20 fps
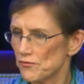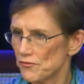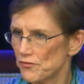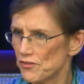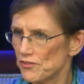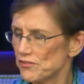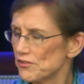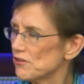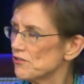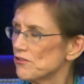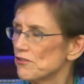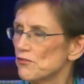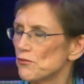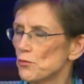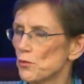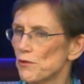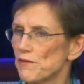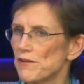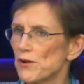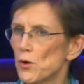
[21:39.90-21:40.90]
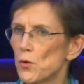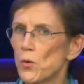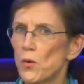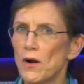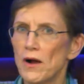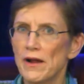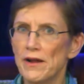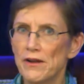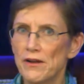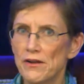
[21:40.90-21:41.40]
Physicians were
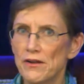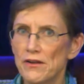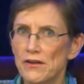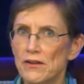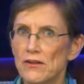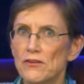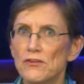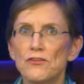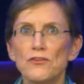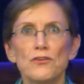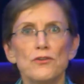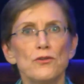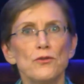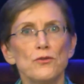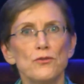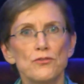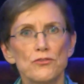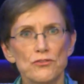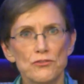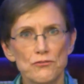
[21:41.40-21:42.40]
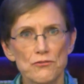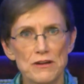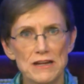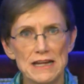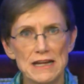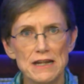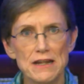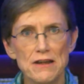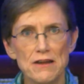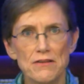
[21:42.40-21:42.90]
required to
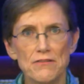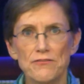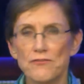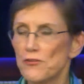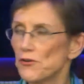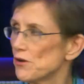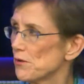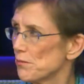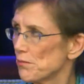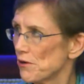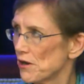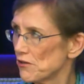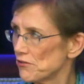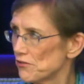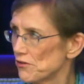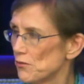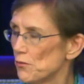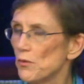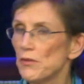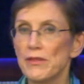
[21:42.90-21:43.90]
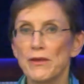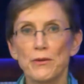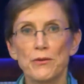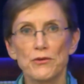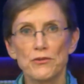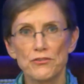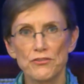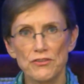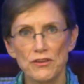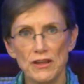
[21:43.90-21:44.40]
screen for depression when they were
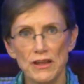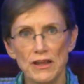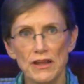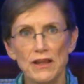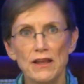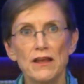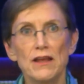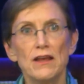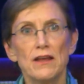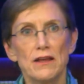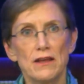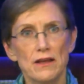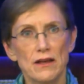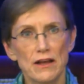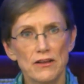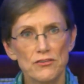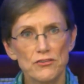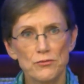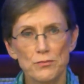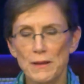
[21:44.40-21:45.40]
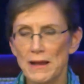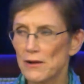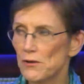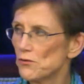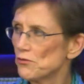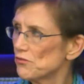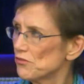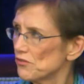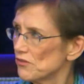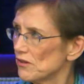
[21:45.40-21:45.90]
seeing a
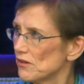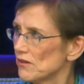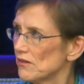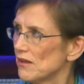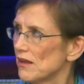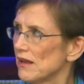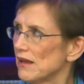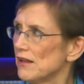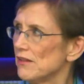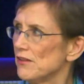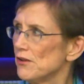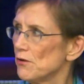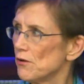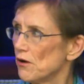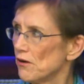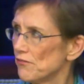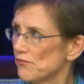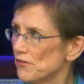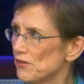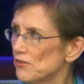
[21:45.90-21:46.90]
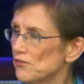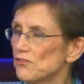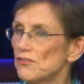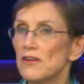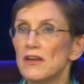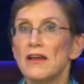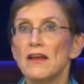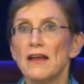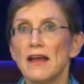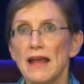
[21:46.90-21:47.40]
spouse in the office,
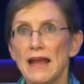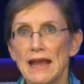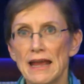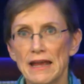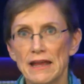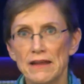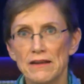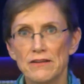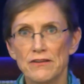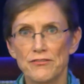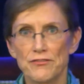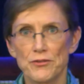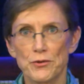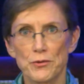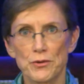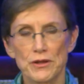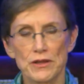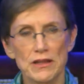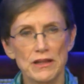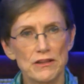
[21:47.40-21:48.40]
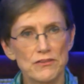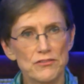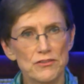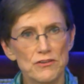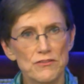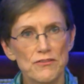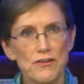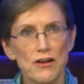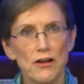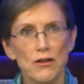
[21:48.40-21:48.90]
and if there were kids
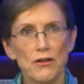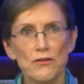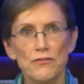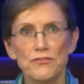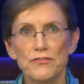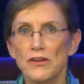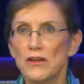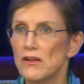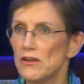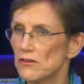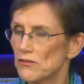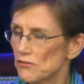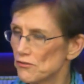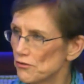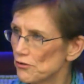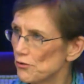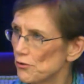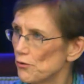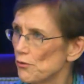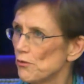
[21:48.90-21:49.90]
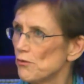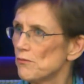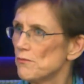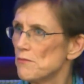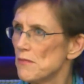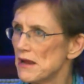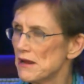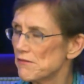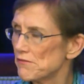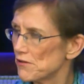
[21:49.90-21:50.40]
involved, to
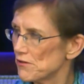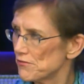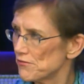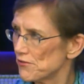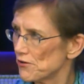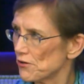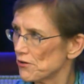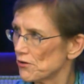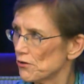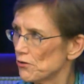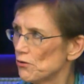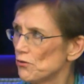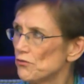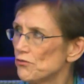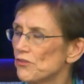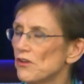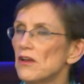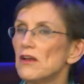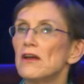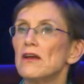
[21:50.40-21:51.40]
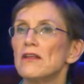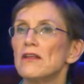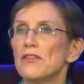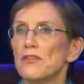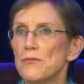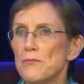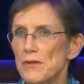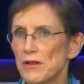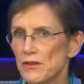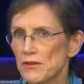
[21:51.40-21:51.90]
make referrals.
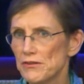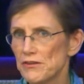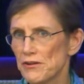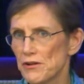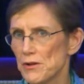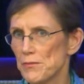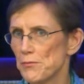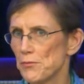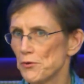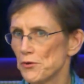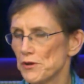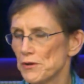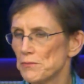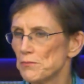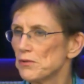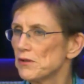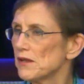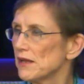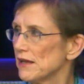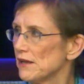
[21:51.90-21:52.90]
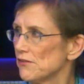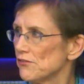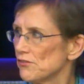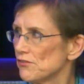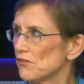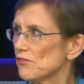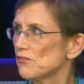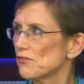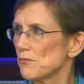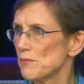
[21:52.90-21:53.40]
The military put in place
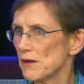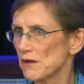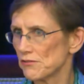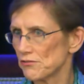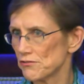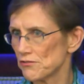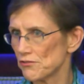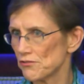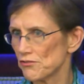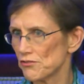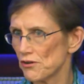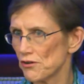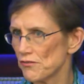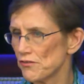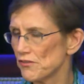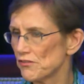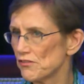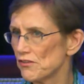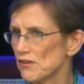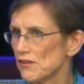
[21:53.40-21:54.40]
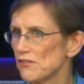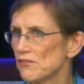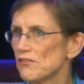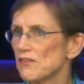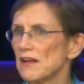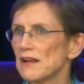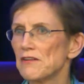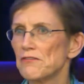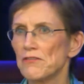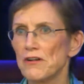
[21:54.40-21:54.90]
some extra services
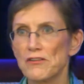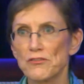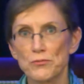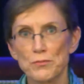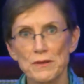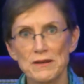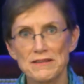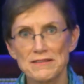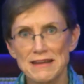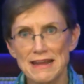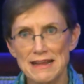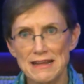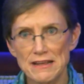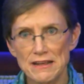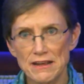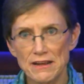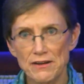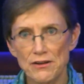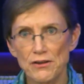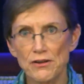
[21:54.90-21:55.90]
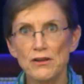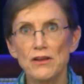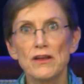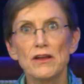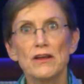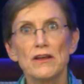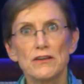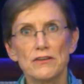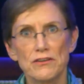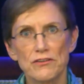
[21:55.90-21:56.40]
like respite daycare
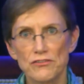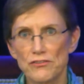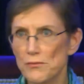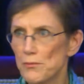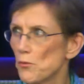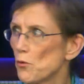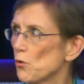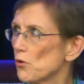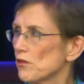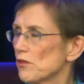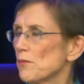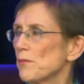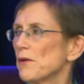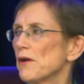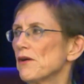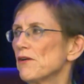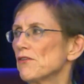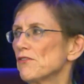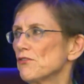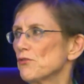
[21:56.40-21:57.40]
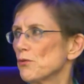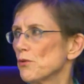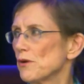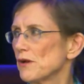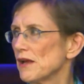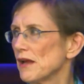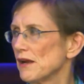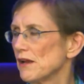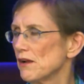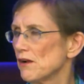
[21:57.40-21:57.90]
to support the parents who were
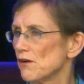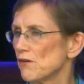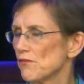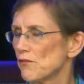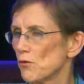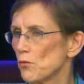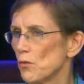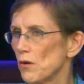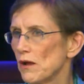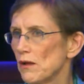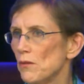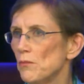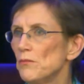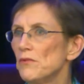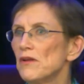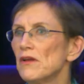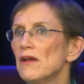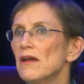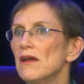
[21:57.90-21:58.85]
getting overwhelmed.